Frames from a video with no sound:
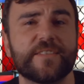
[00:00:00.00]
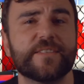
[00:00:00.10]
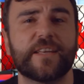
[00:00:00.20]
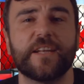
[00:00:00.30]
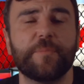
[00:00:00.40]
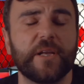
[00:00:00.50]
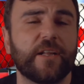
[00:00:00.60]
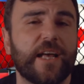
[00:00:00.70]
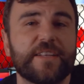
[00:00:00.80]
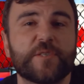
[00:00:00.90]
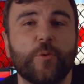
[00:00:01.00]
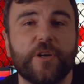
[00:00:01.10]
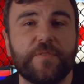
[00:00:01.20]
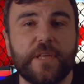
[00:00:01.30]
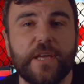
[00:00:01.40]
this is going to be the last
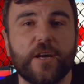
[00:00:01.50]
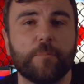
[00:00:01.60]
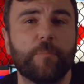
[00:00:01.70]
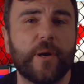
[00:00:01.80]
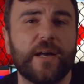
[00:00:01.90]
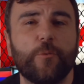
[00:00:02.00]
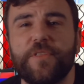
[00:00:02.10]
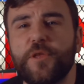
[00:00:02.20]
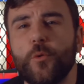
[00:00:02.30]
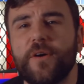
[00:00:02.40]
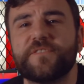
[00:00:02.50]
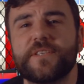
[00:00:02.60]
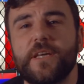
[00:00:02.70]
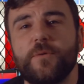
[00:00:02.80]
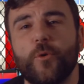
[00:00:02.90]
one of the year, but with
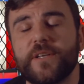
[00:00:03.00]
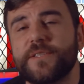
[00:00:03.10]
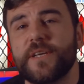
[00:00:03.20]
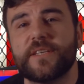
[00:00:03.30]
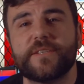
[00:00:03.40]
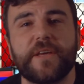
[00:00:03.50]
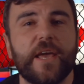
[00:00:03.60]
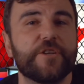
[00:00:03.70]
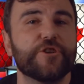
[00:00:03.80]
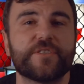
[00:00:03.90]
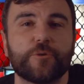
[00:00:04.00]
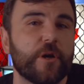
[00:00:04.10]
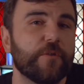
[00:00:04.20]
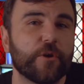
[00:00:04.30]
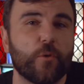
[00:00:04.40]
UFC 168 just
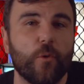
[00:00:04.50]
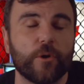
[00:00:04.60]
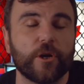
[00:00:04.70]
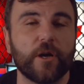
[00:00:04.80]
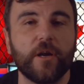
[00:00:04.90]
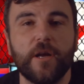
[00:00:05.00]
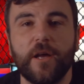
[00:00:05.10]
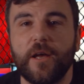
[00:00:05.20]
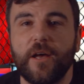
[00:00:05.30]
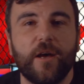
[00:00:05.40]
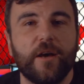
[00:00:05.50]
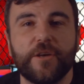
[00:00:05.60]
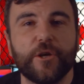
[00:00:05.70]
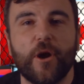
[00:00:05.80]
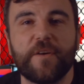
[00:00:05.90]
around the corner,
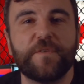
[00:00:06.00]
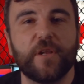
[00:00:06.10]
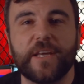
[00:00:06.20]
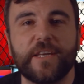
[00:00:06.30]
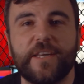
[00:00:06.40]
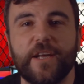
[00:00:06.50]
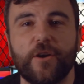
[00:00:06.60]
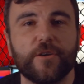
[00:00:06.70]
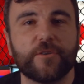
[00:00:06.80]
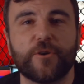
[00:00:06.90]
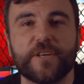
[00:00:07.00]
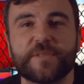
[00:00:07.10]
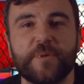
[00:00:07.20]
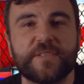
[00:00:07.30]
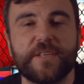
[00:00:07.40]
I feel like a kid on
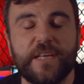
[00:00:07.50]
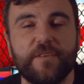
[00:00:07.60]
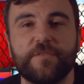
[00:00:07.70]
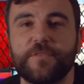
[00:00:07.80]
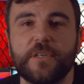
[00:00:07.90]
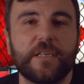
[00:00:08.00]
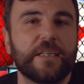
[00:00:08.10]
Christmas Eve.